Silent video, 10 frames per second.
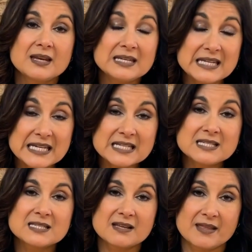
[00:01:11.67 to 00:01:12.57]

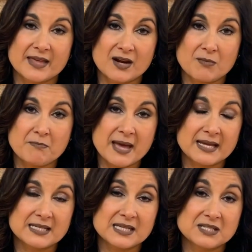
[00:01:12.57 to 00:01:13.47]
needs that are
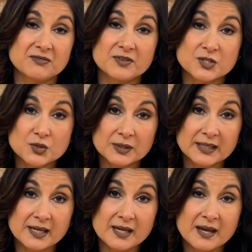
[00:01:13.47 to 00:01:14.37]
met
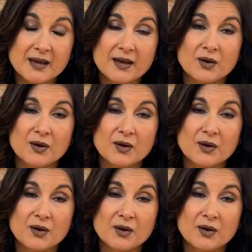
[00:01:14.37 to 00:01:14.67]
individually.